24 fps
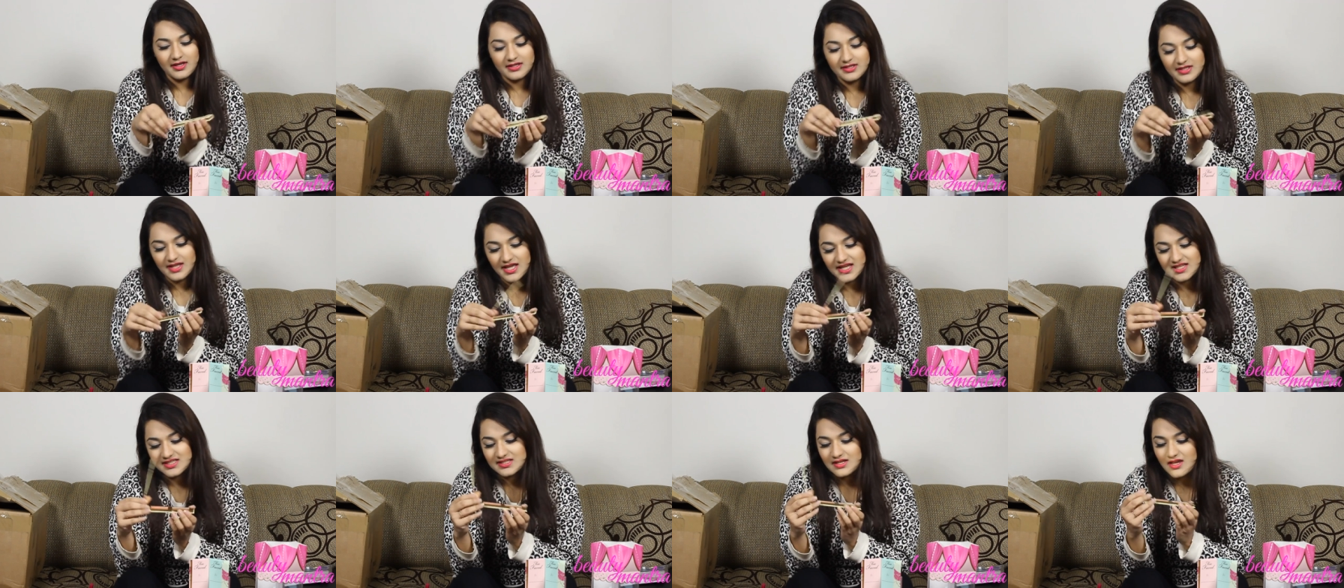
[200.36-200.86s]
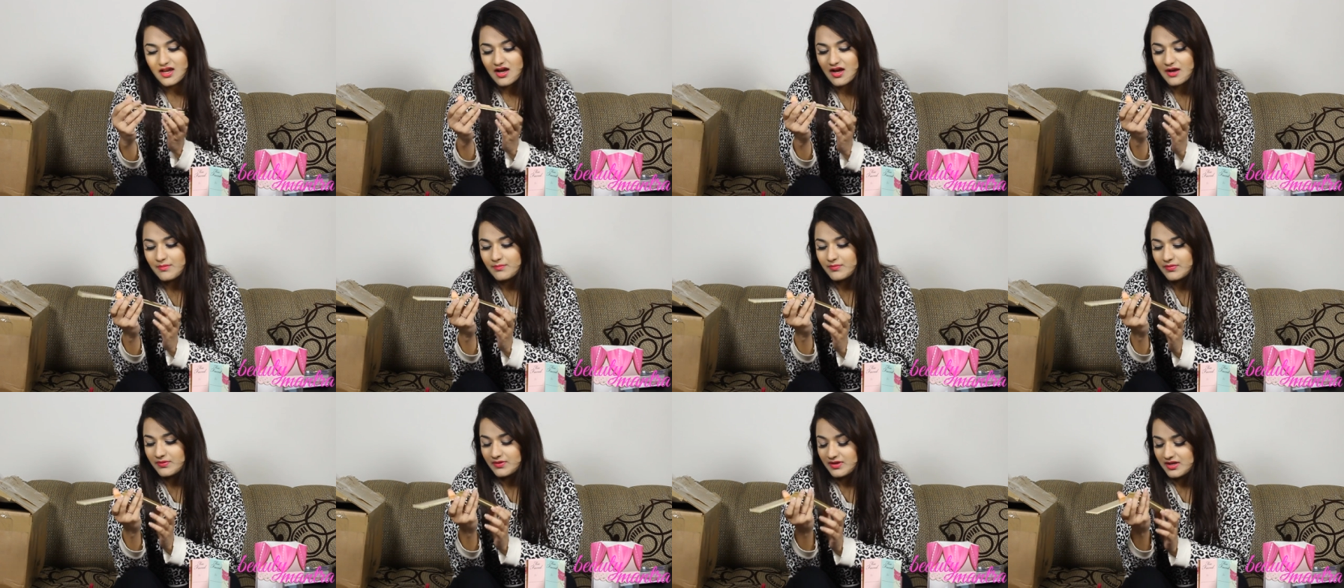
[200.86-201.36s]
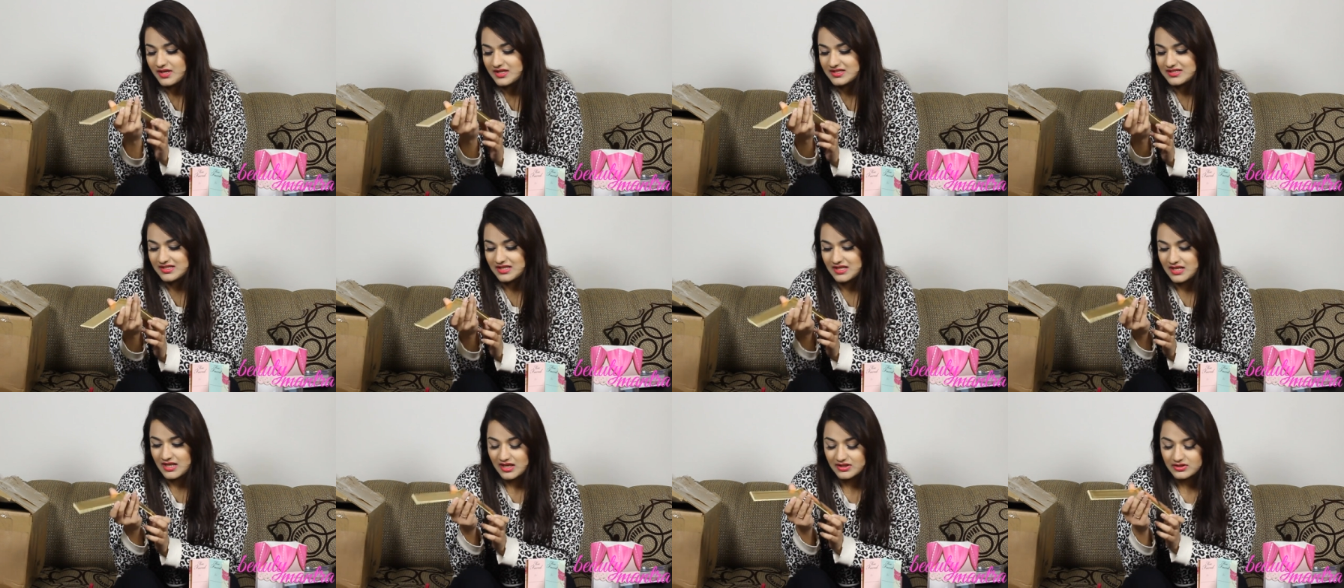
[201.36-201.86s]
Next up
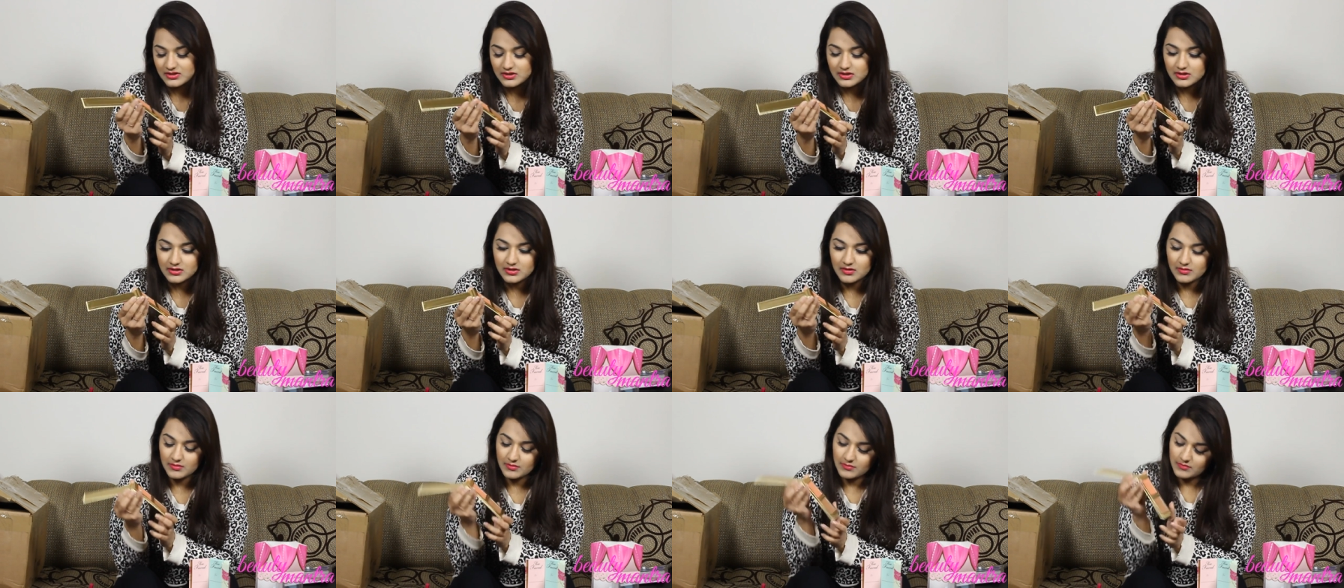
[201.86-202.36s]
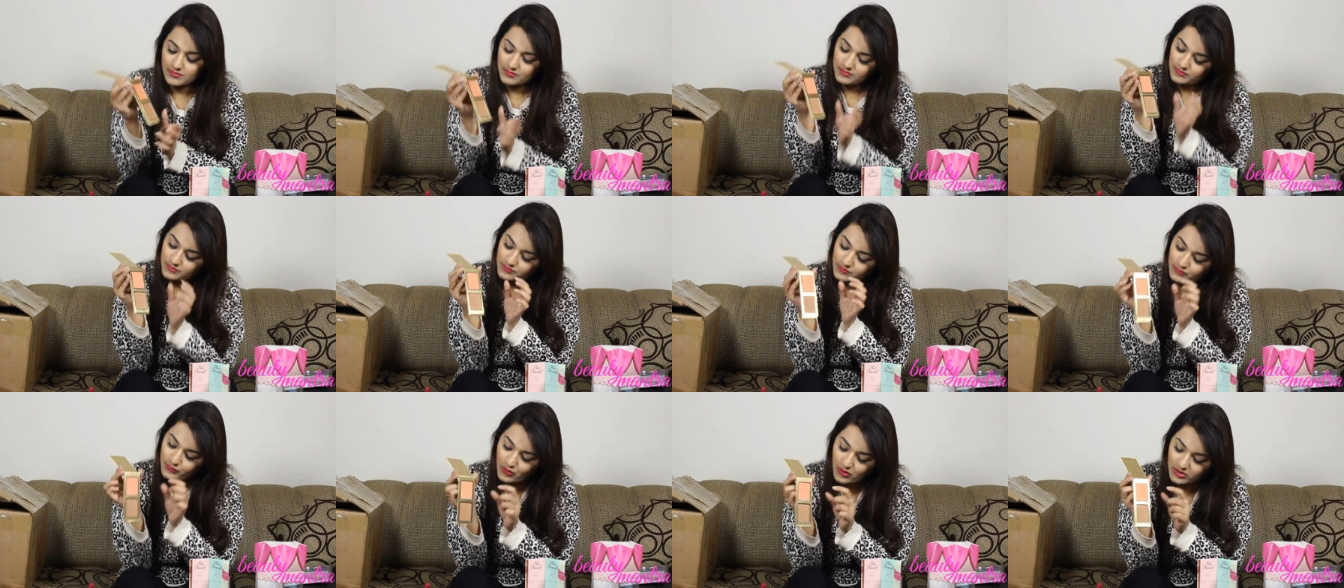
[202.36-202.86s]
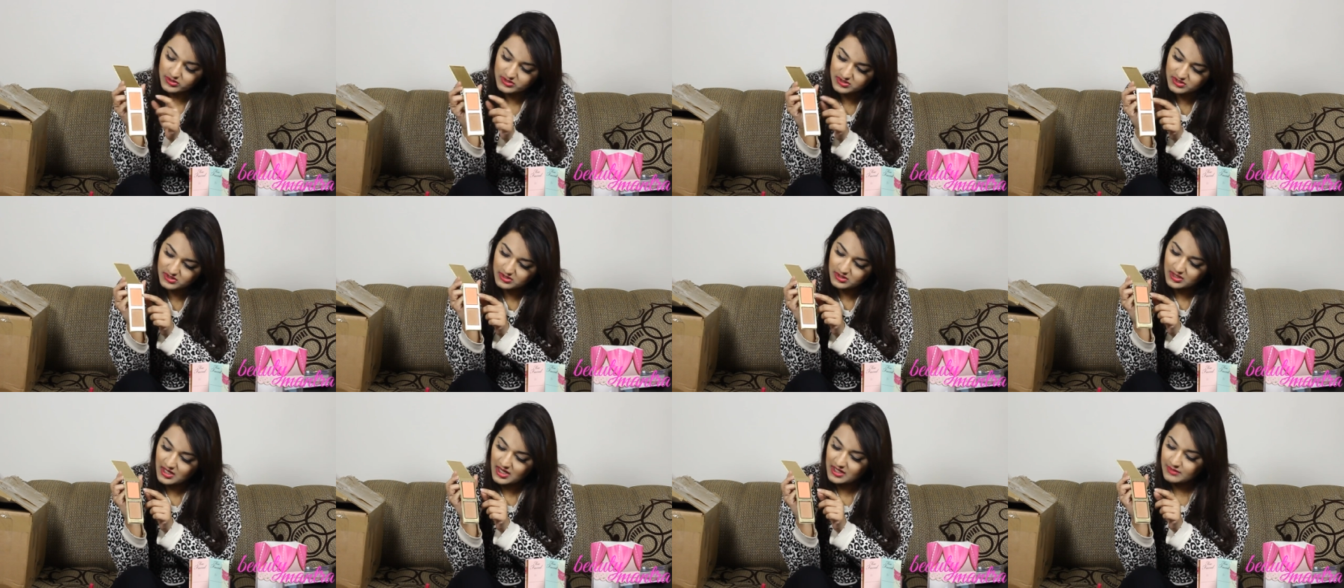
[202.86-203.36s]
is another
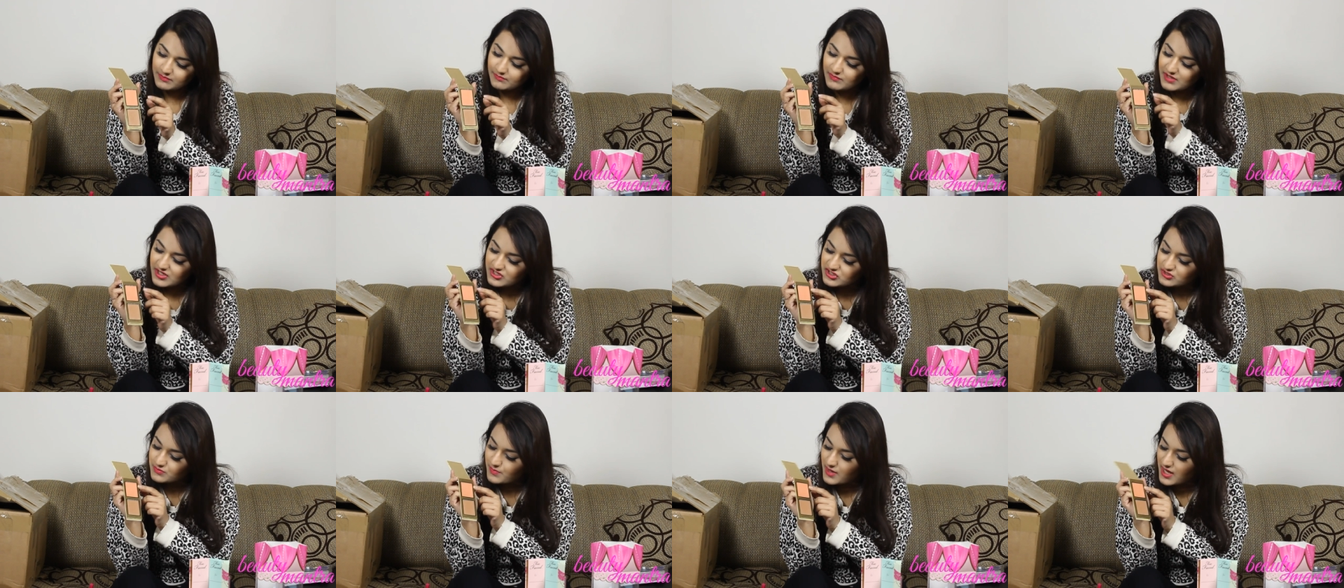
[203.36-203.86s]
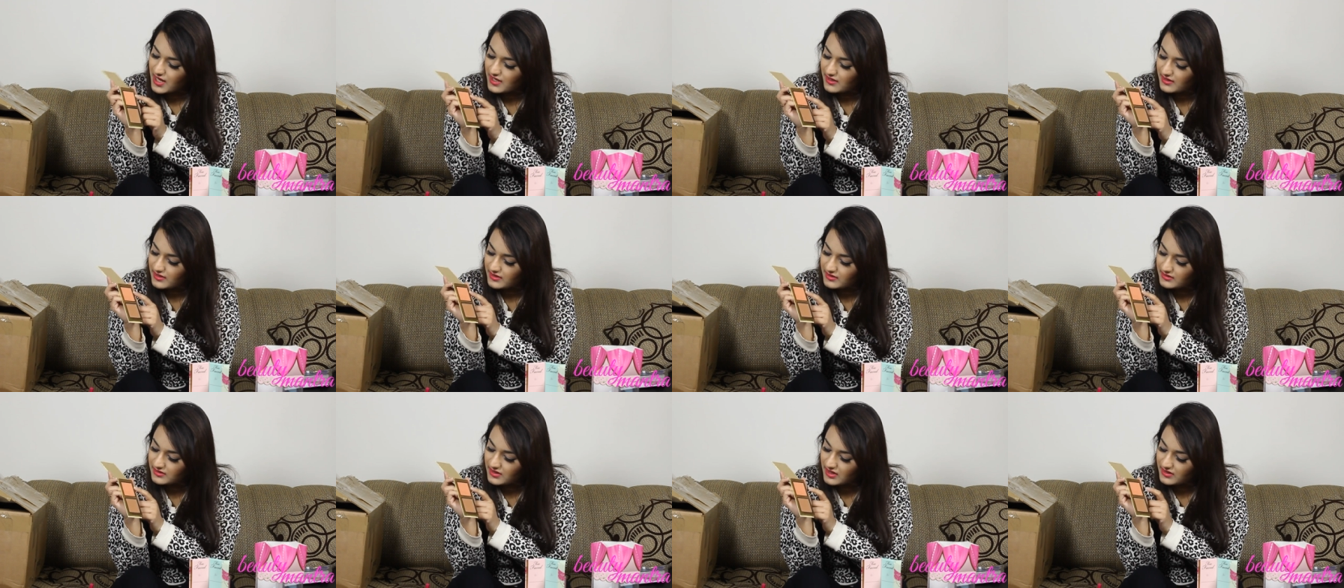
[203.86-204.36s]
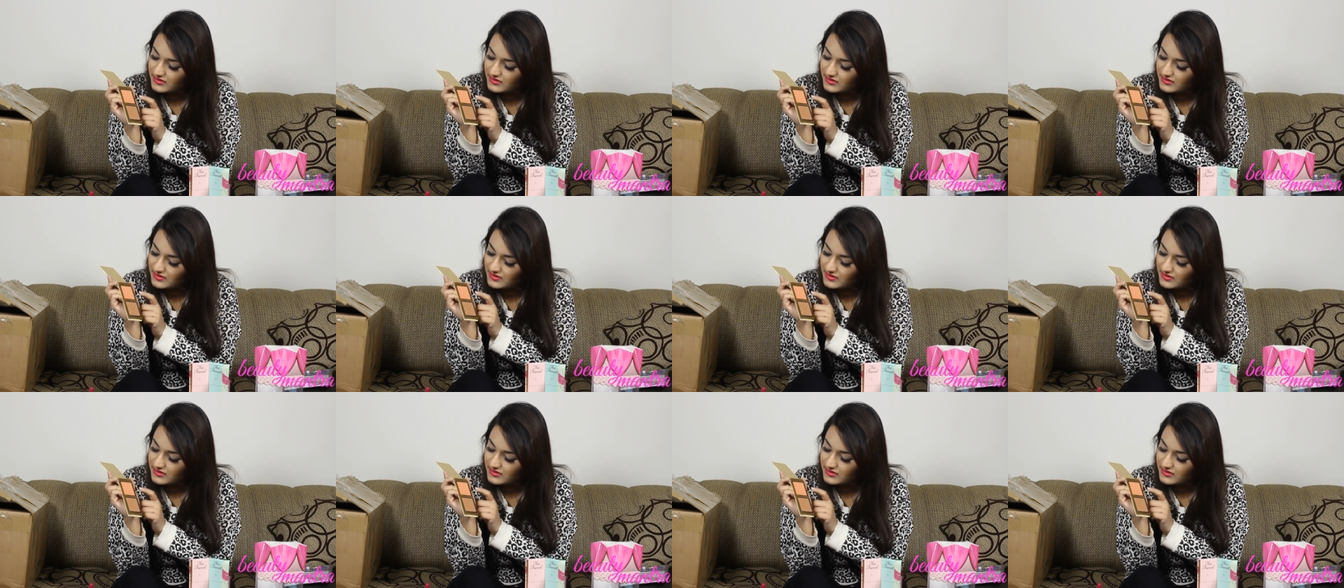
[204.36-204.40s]
bronzer and blush palette.